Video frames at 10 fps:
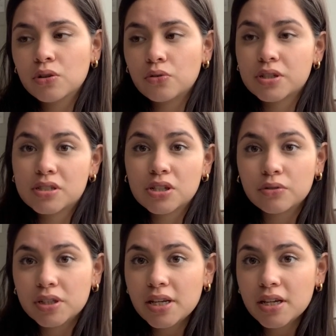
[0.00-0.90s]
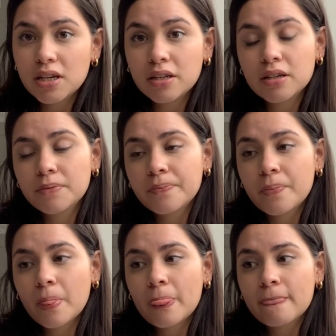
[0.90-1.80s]
or still need?
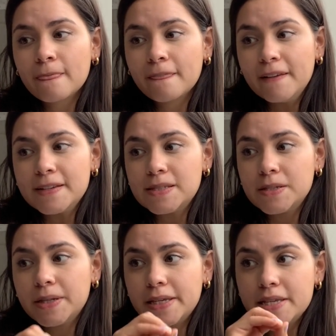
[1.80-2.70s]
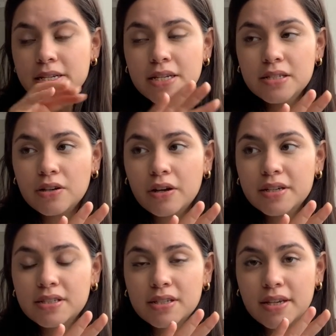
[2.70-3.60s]
So like he needs all
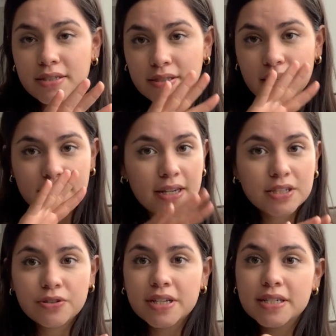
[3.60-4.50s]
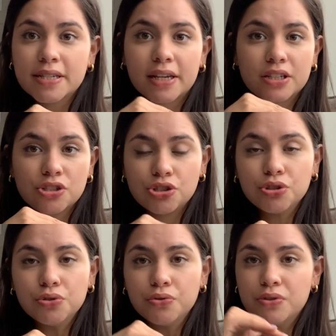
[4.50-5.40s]
his accessories, like his
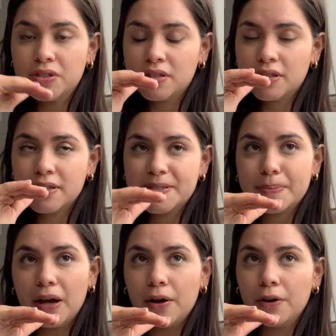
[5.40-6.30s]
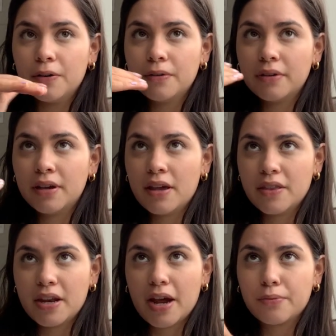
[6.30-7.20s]
shoes, his belt, and
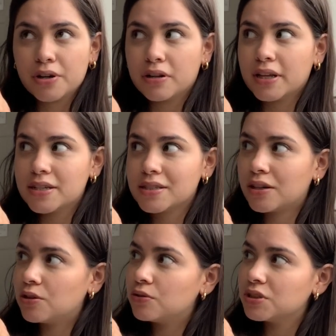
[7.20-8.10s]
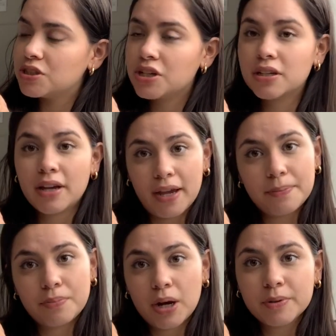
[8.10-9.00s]
then I realized like, holy shit, I
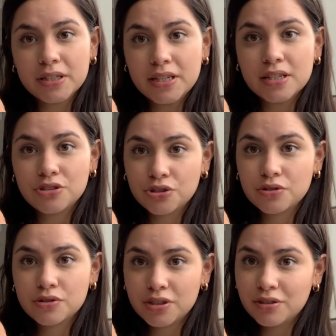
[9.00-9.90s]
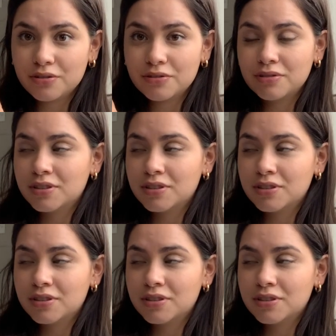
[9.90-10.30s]
probably need shoes too.